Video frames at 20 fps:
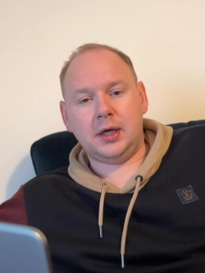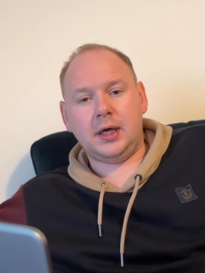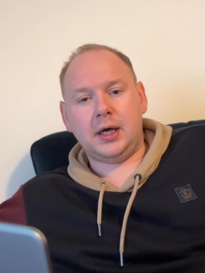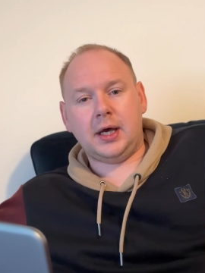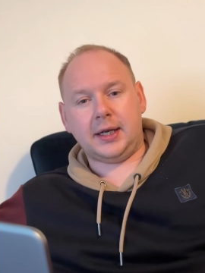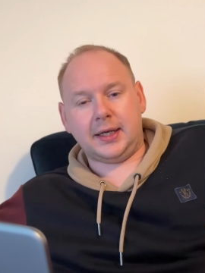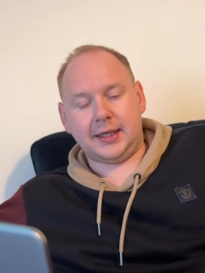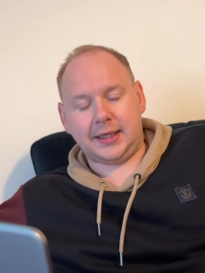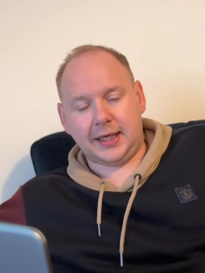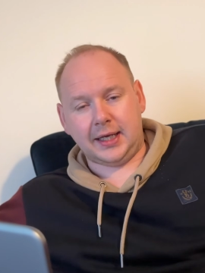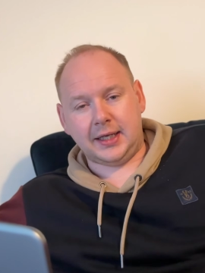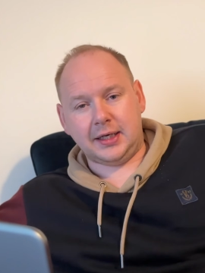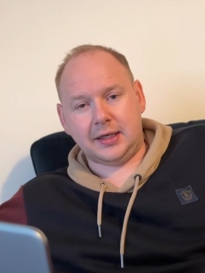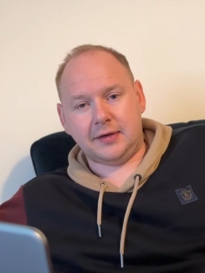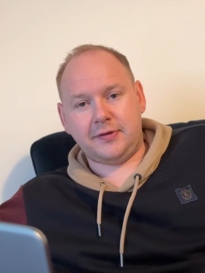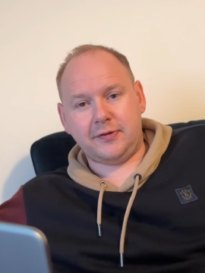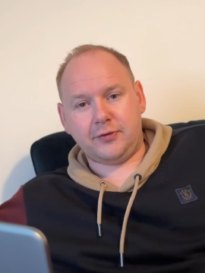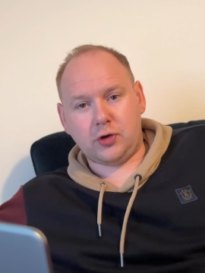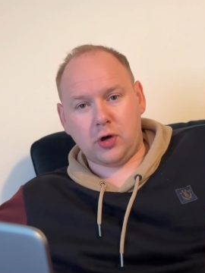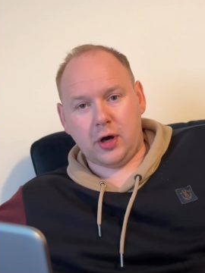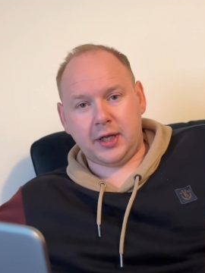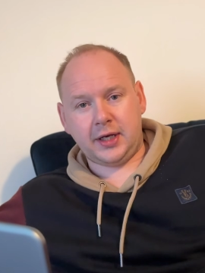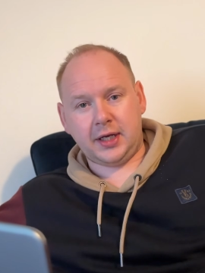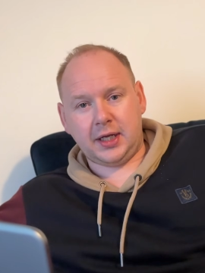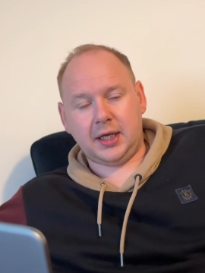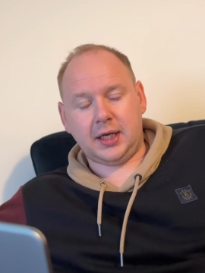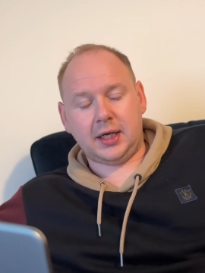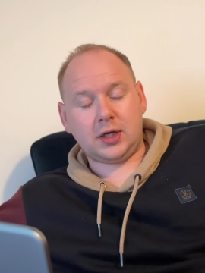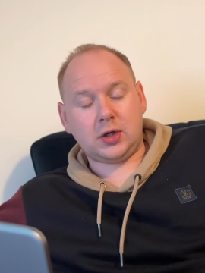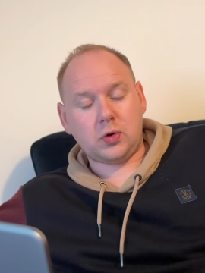And again, if you've got
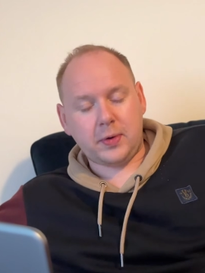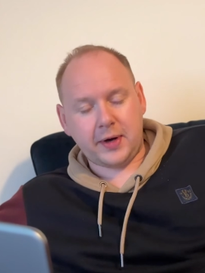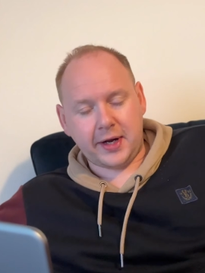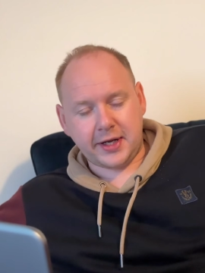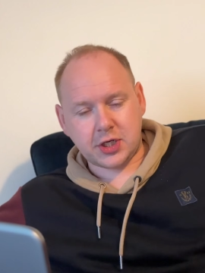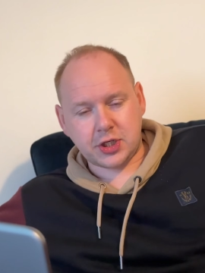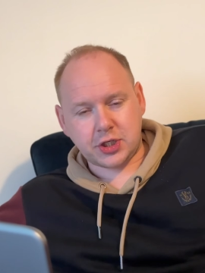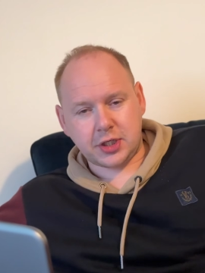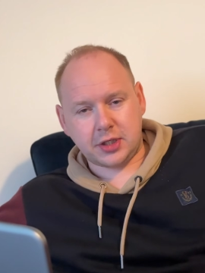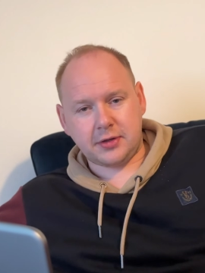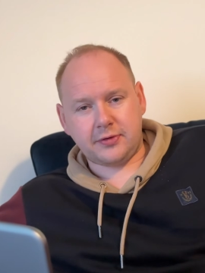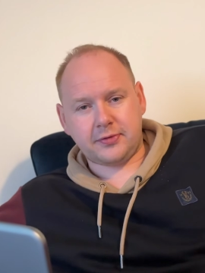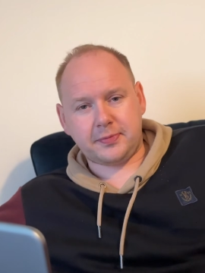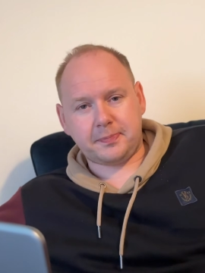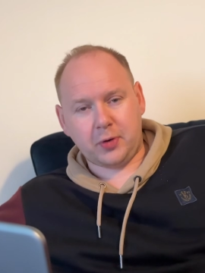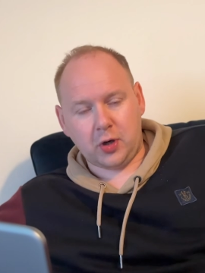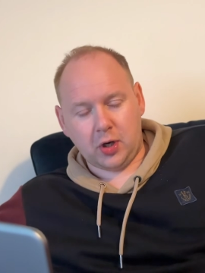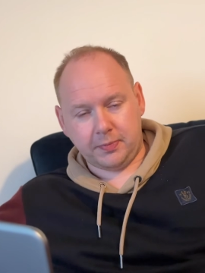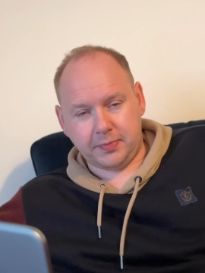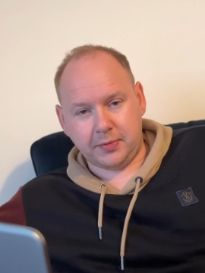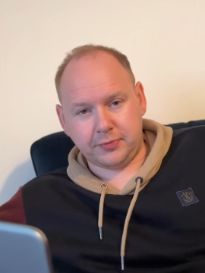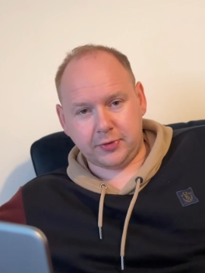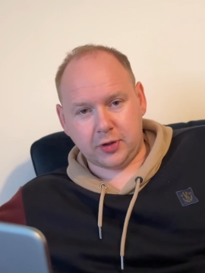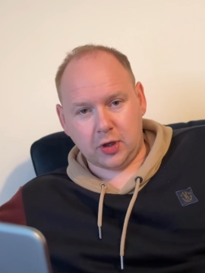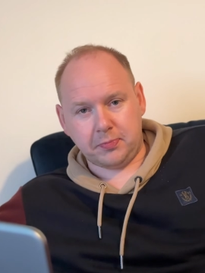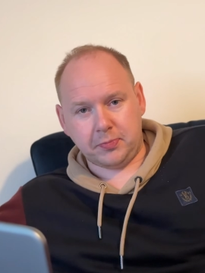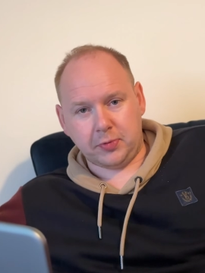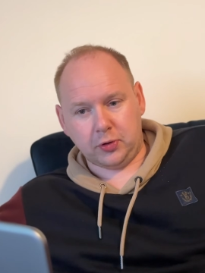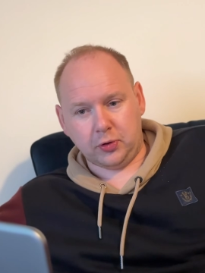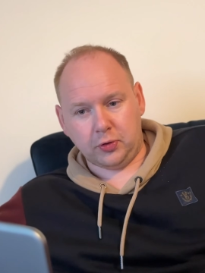any questions, pop them
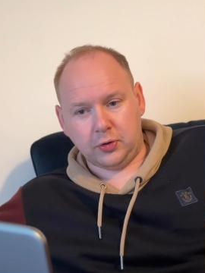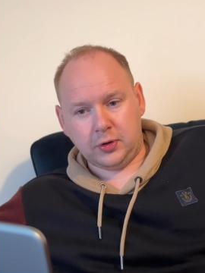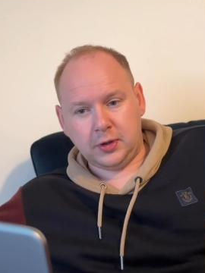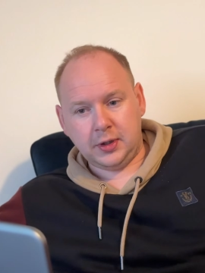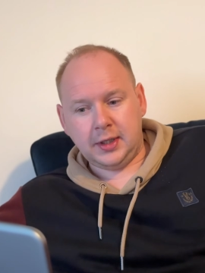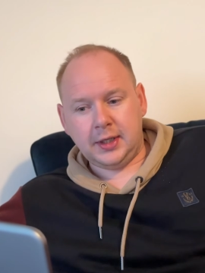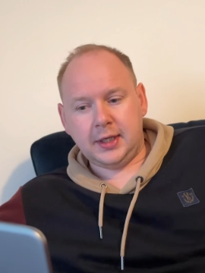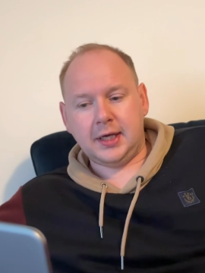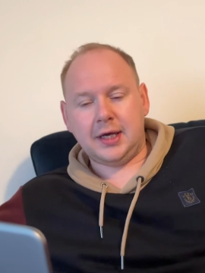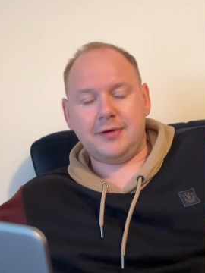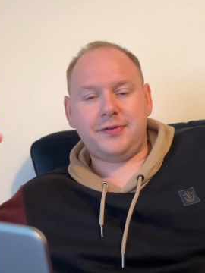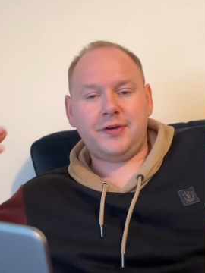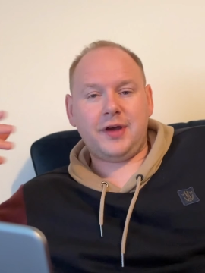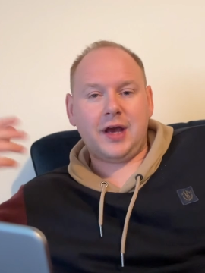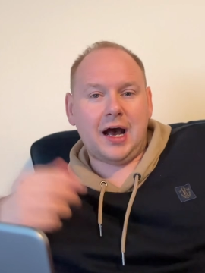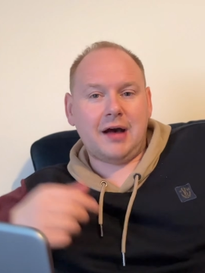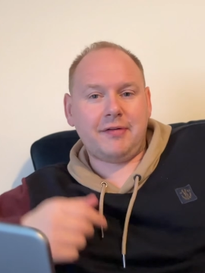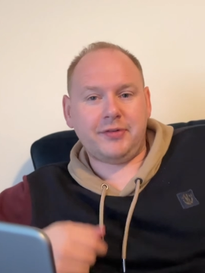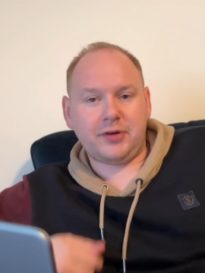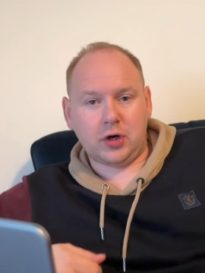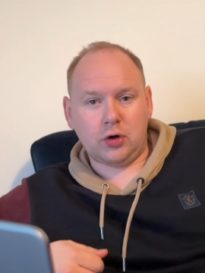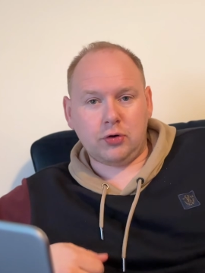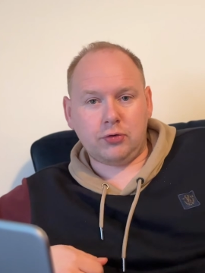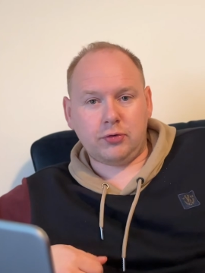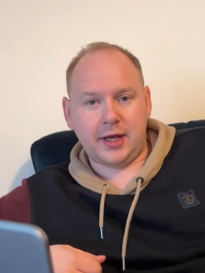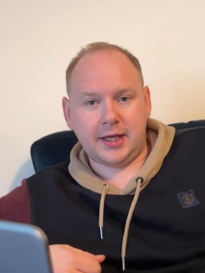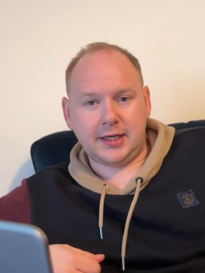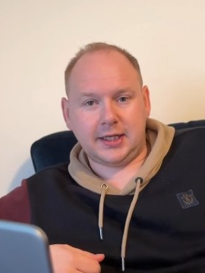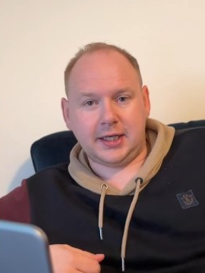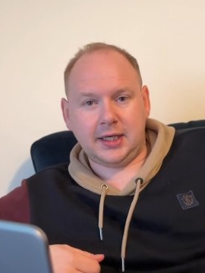down below. If you haven't
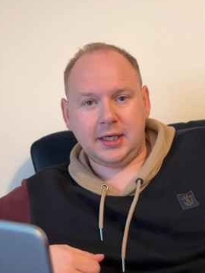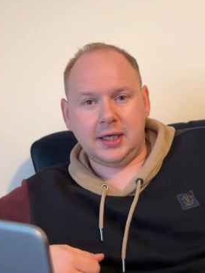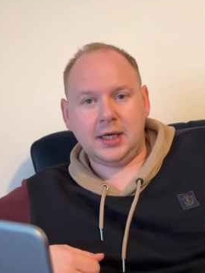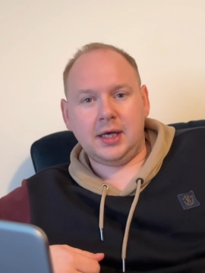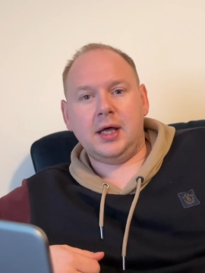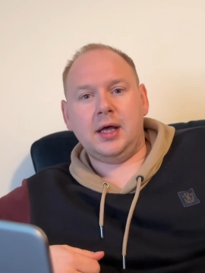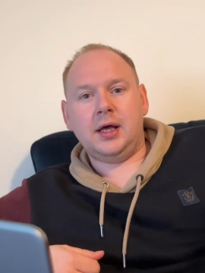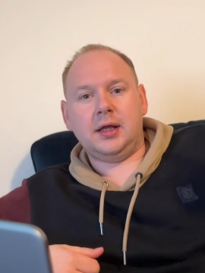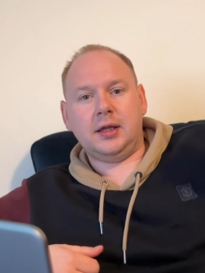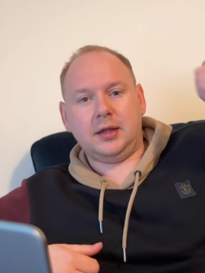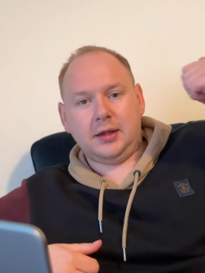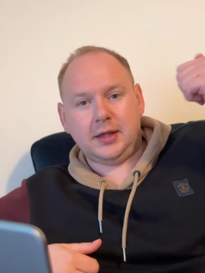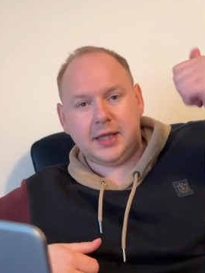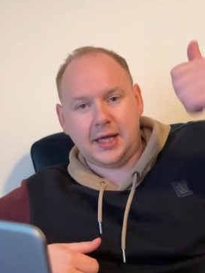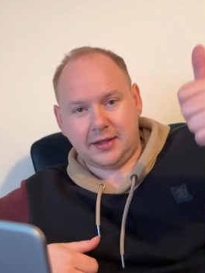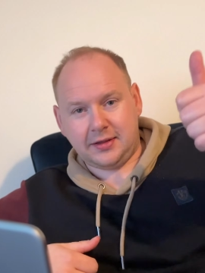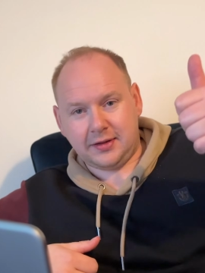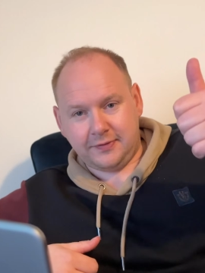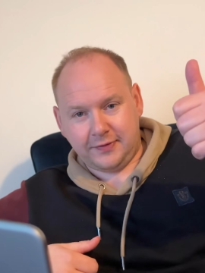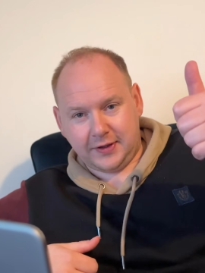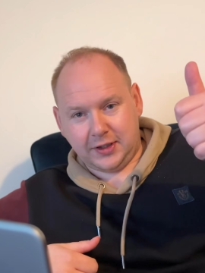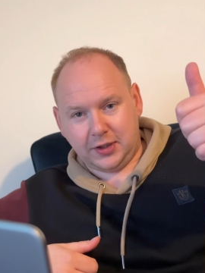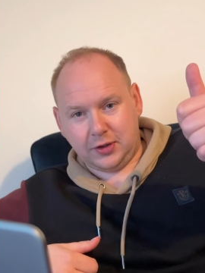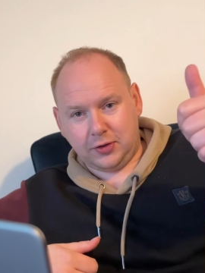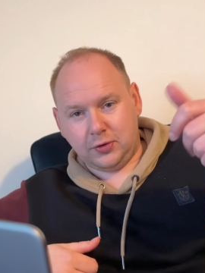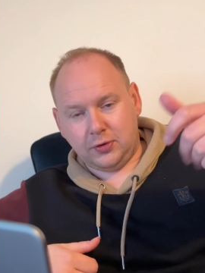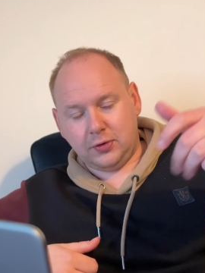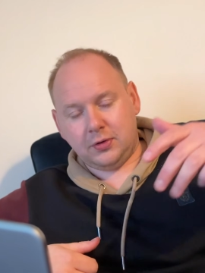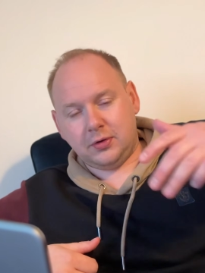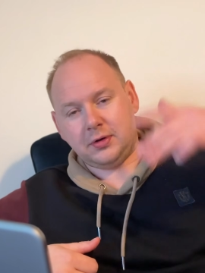already, like the
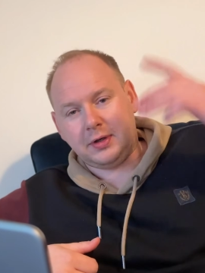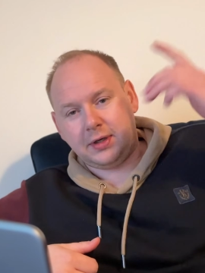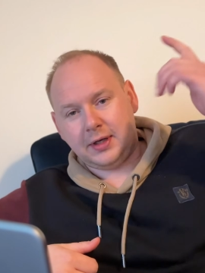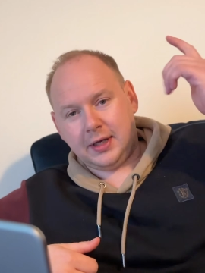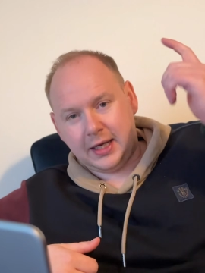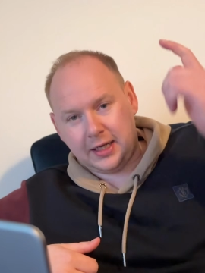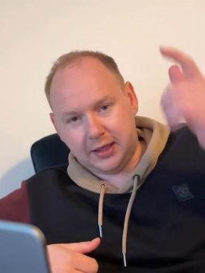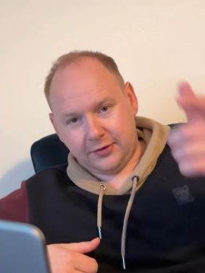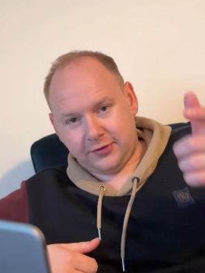video, hit